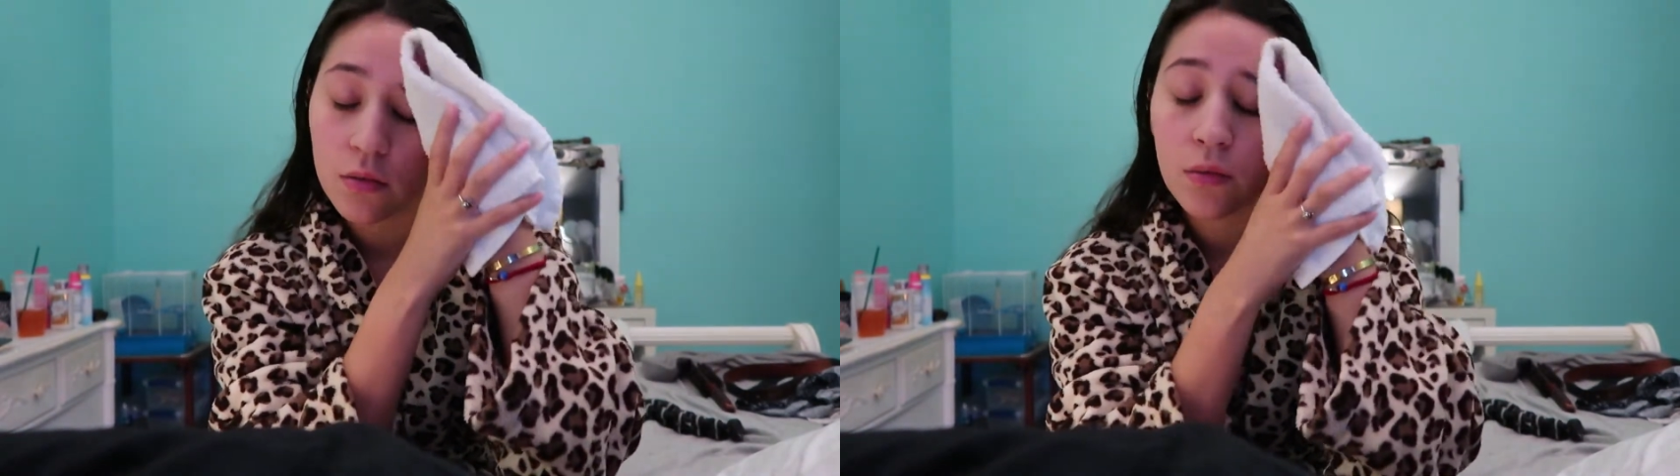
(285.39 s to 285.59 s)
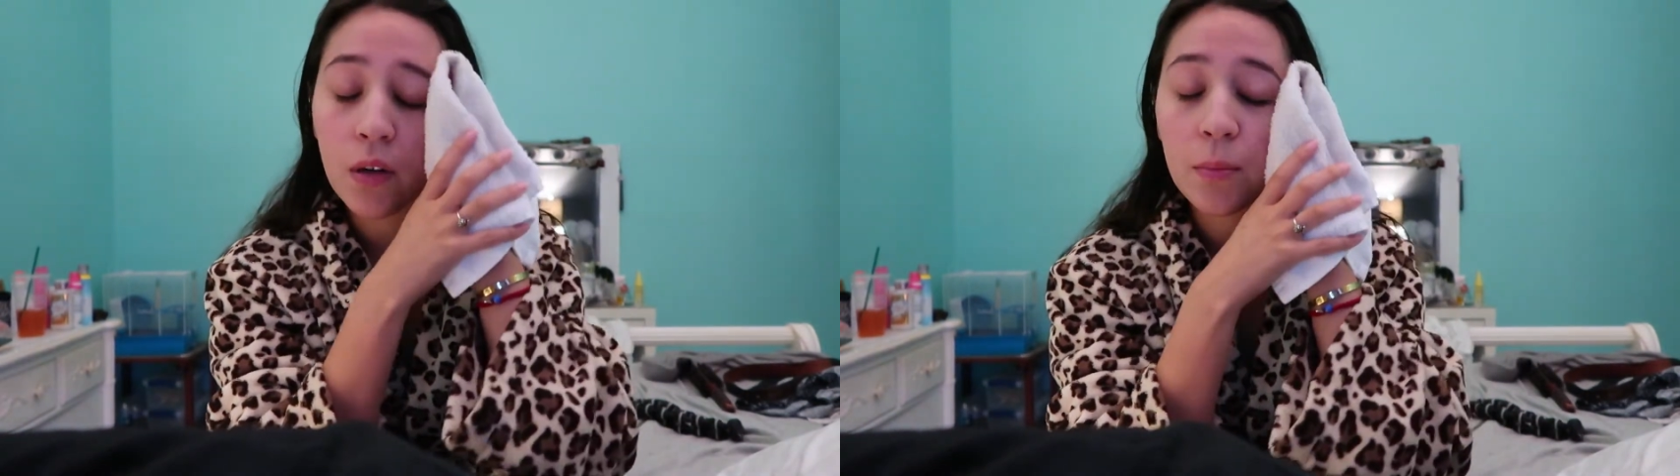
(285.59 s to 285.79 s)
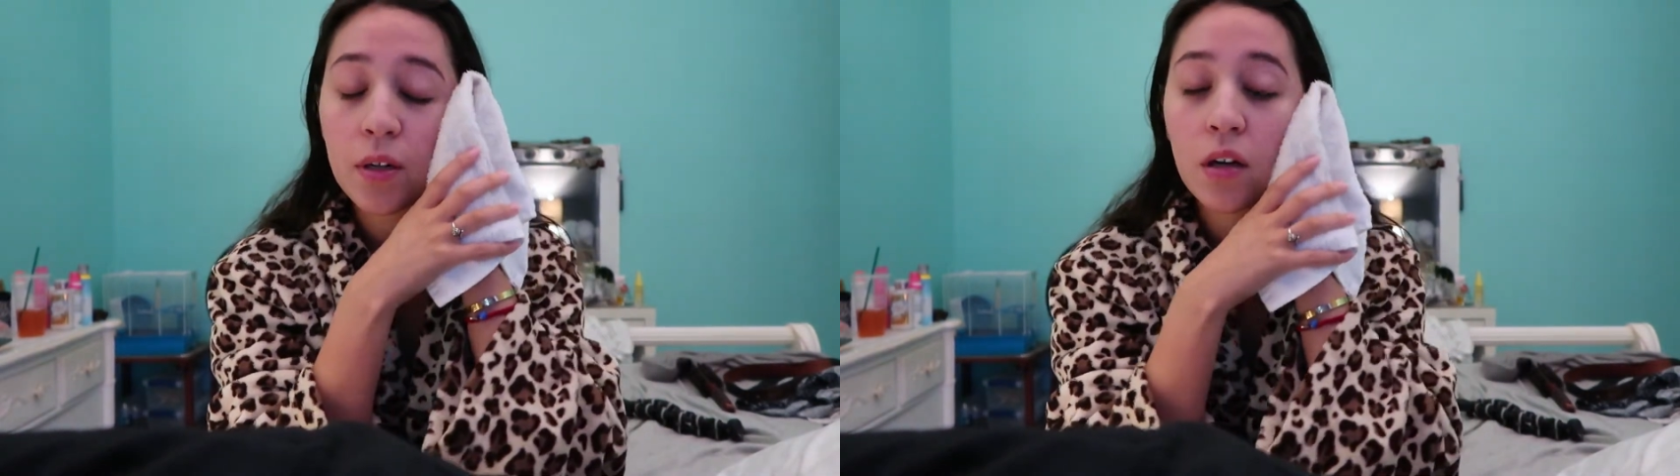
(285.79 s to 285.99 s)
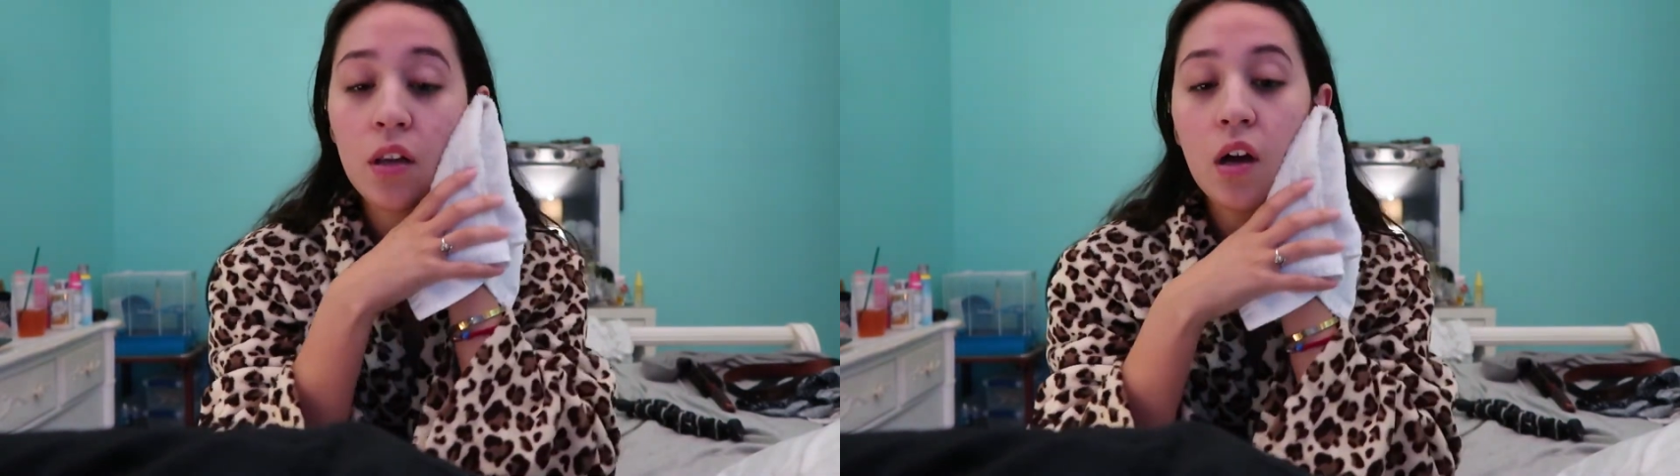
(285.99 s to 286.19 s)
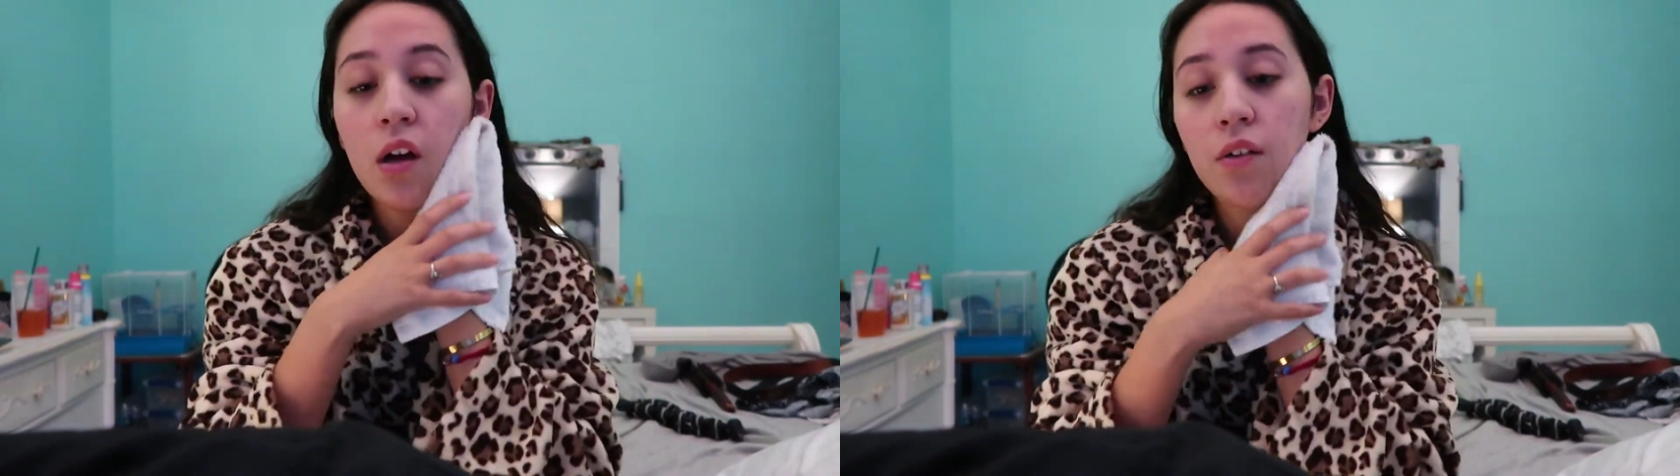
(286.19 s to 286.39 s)
rub it all
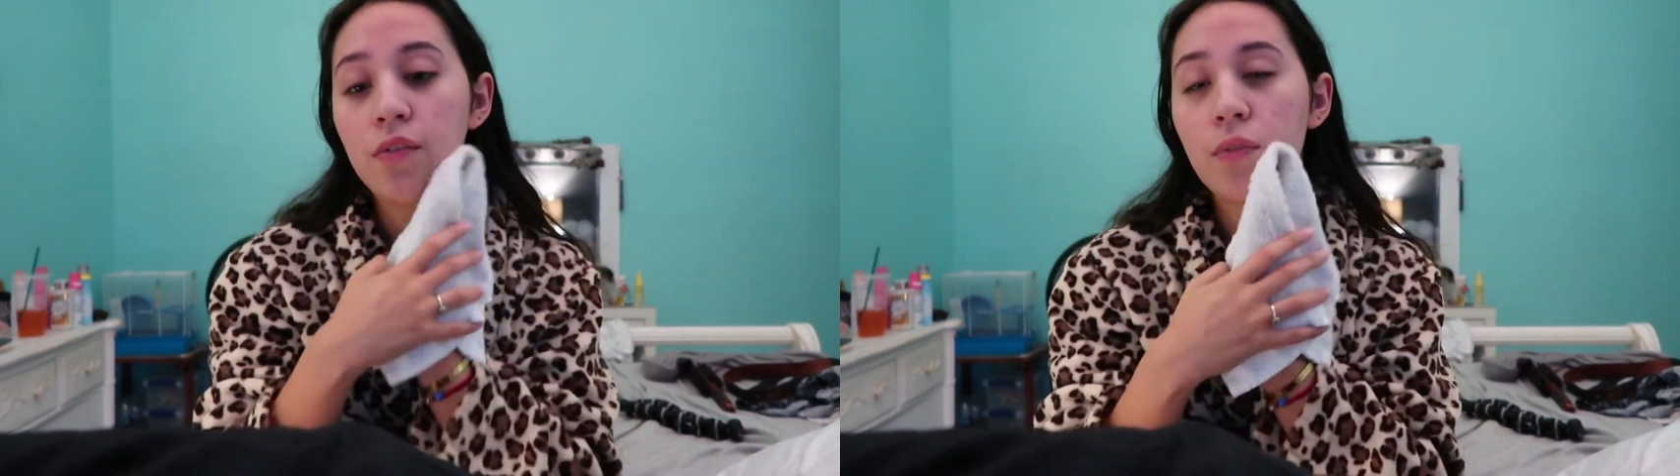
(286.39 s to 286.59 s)
off.